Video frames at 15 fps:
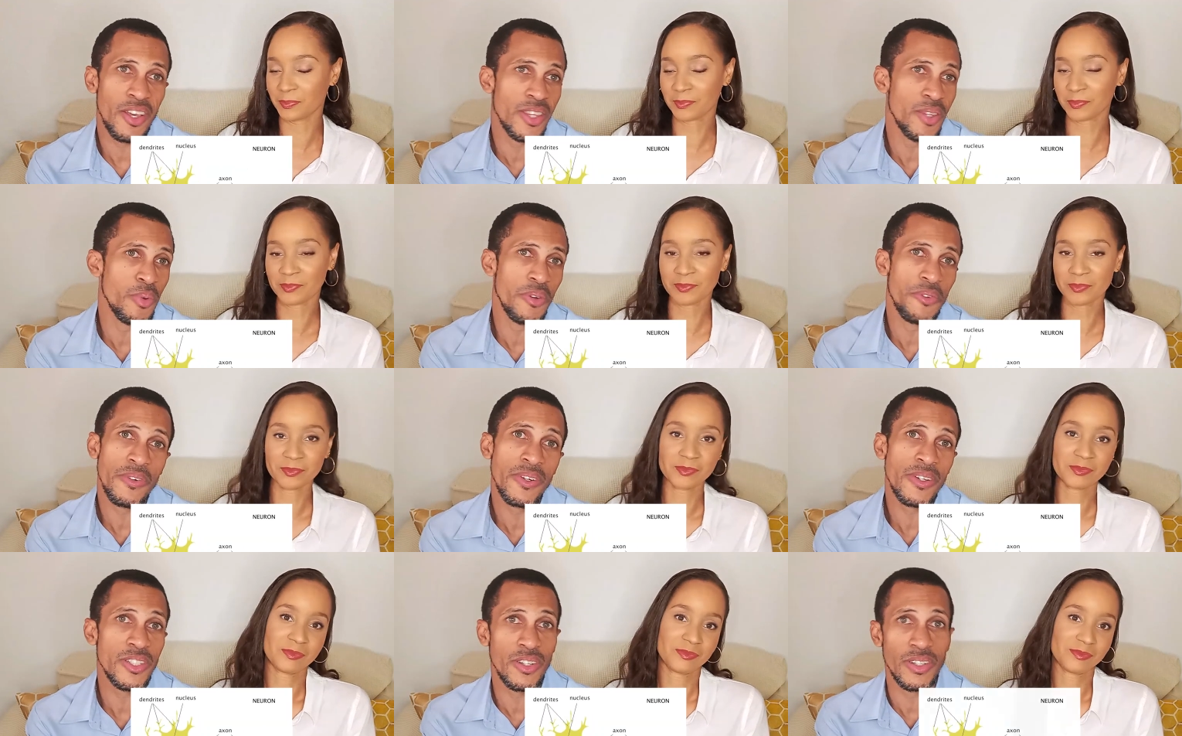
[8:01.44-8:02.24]
Speaker 1: they were
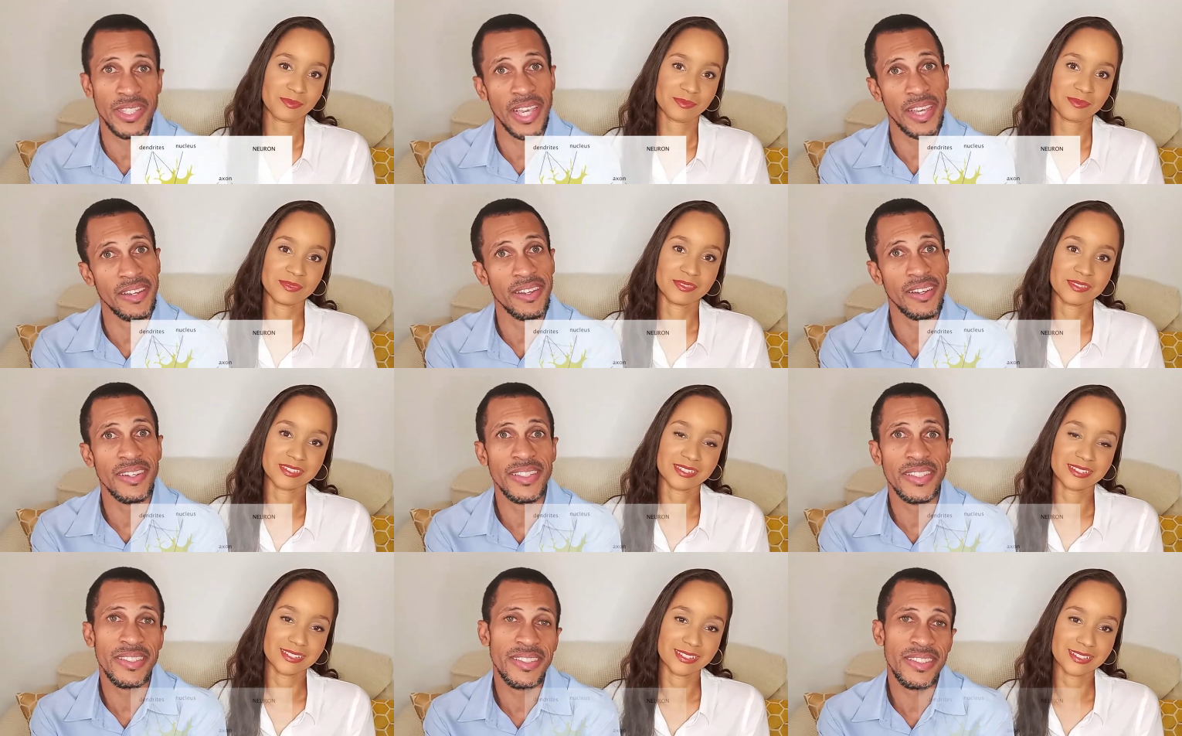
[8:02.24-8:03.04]
first or second
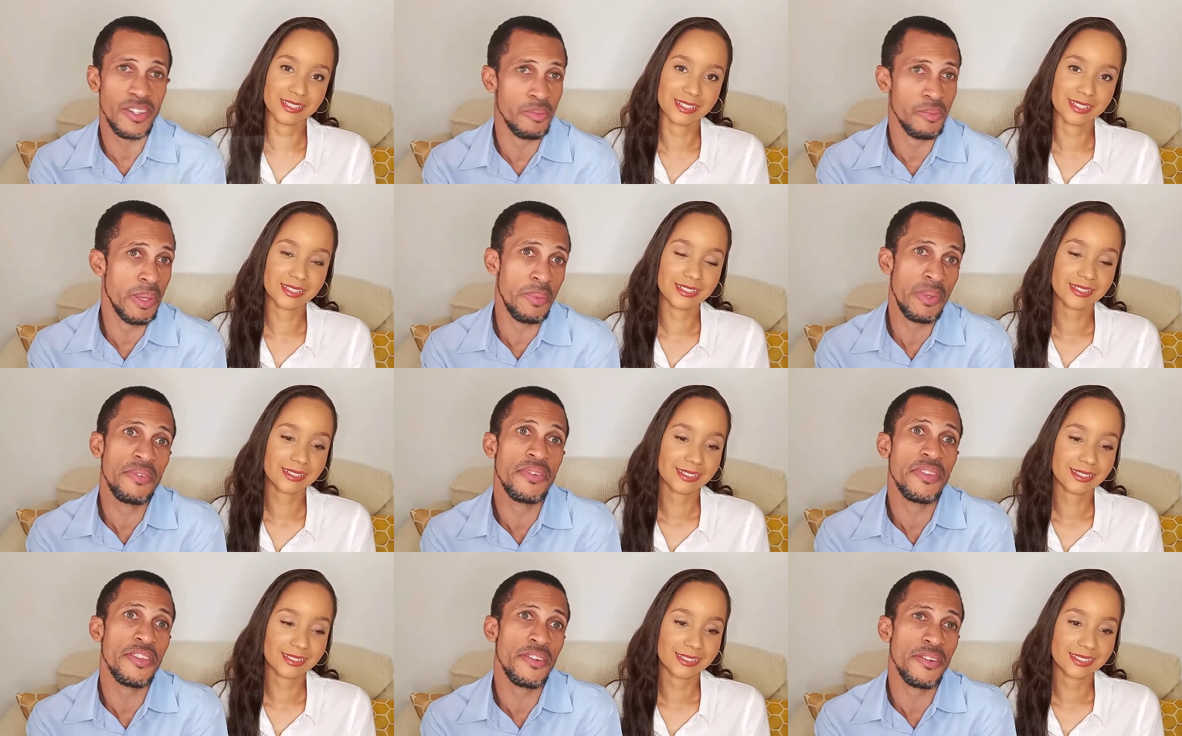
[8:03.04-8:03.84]
cousins, or maybe
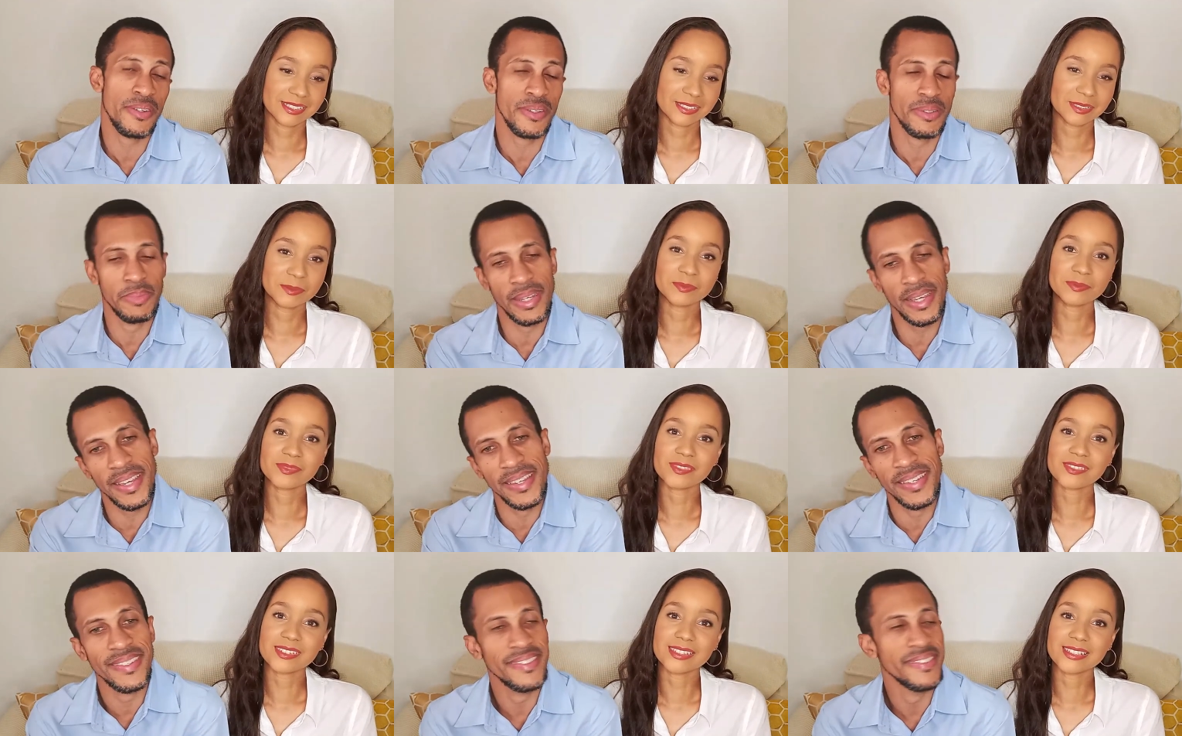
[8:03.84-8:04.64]
even third. But
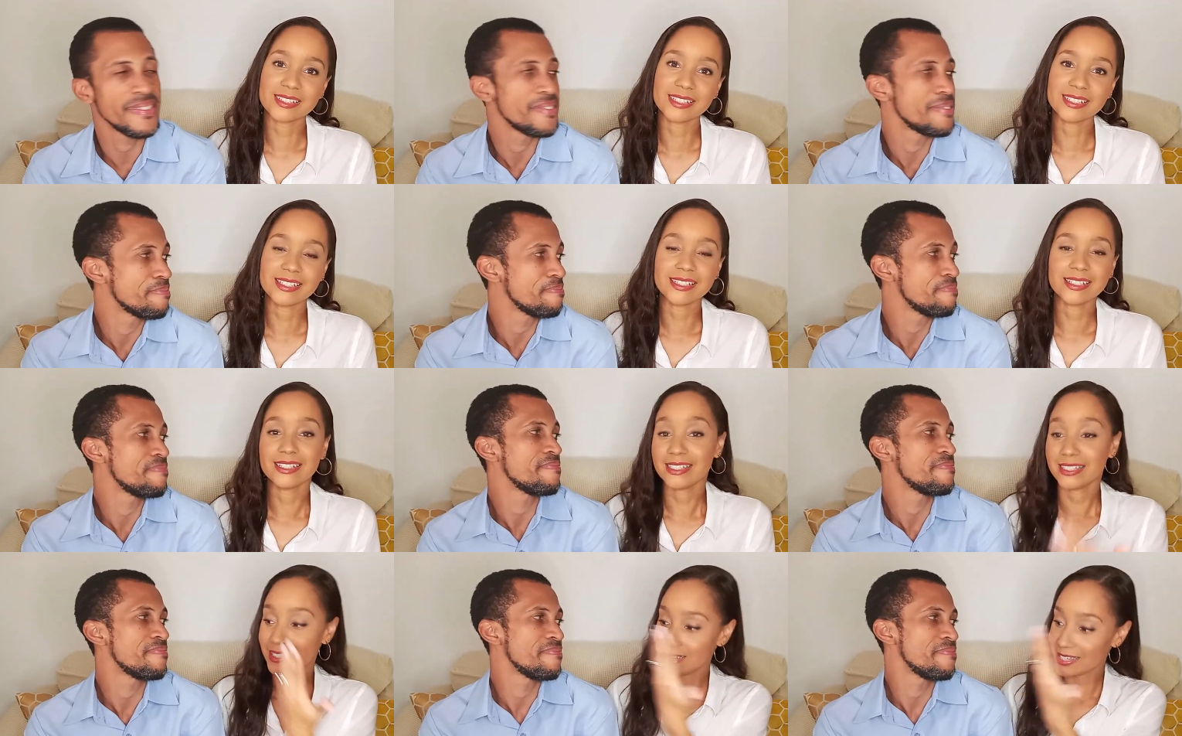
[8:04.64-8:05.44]
hey.
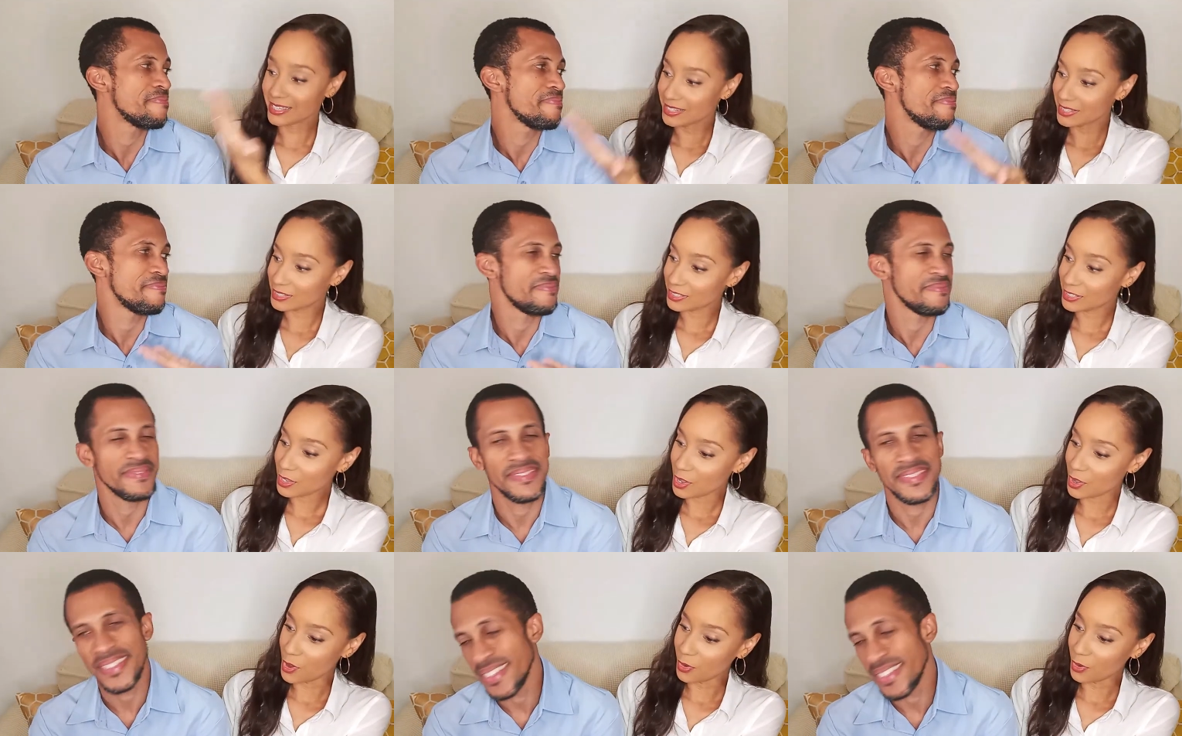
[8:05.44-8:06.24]
Speaker 2: So
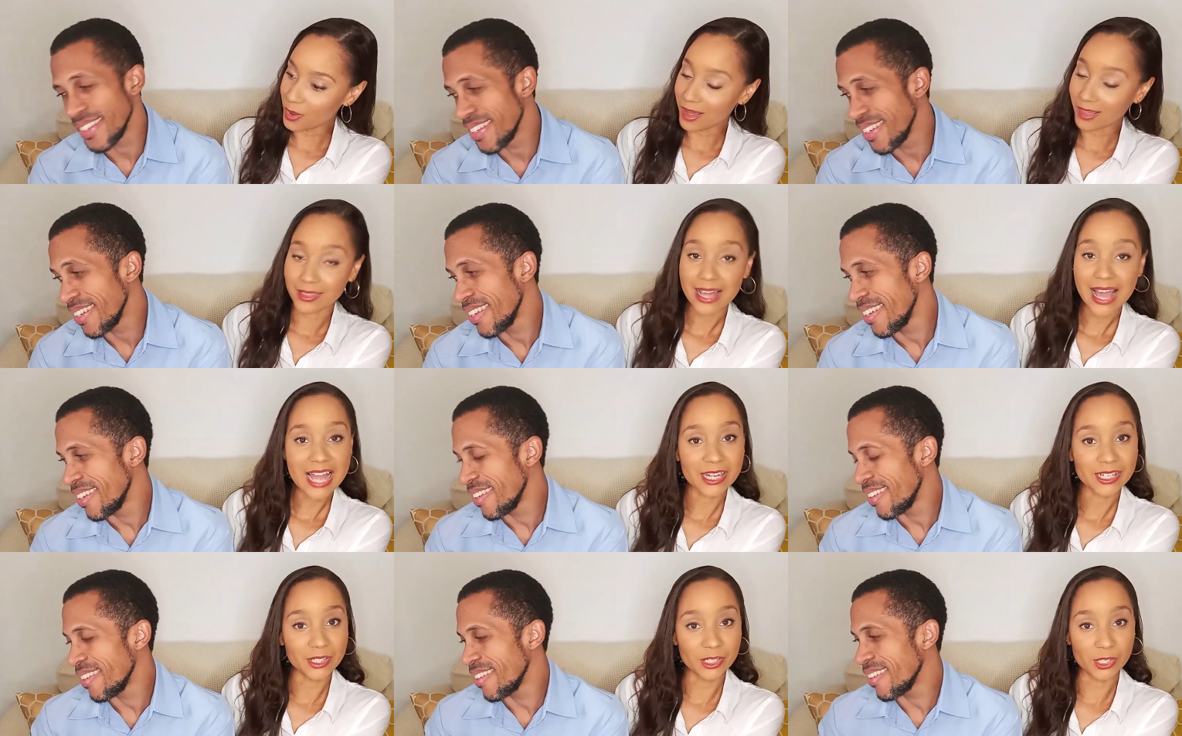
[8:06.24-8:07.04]
on
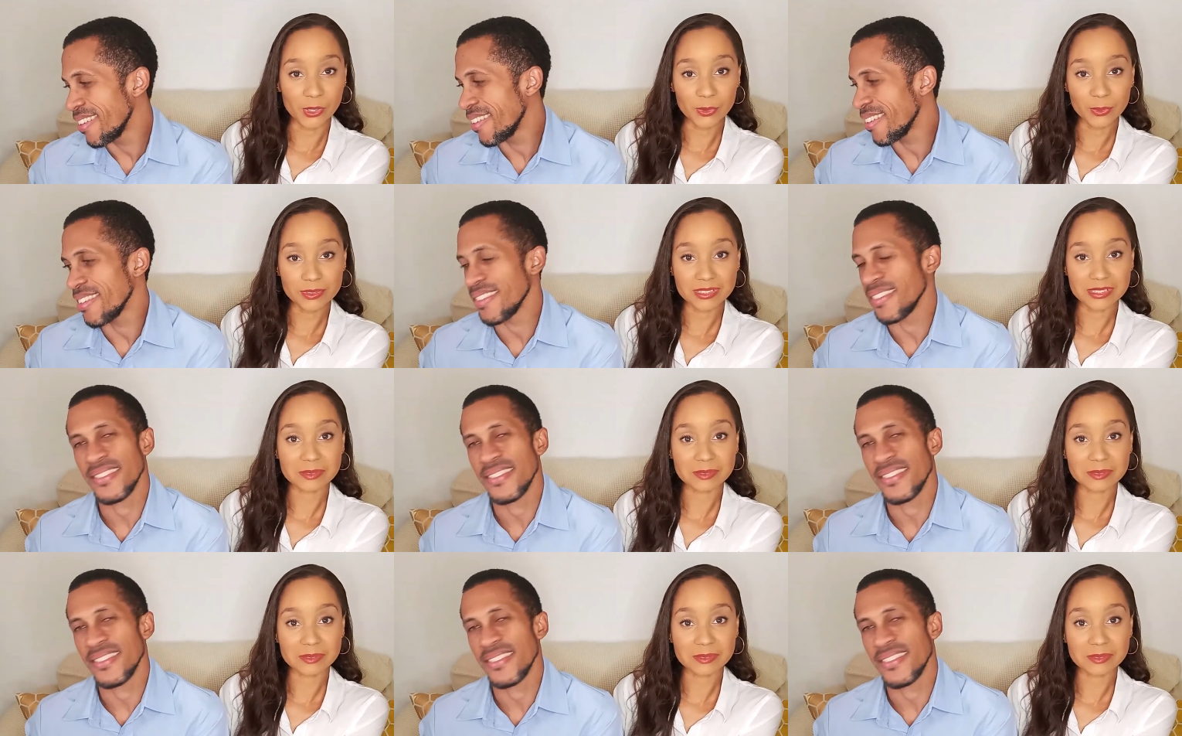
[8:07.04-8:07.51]
that note.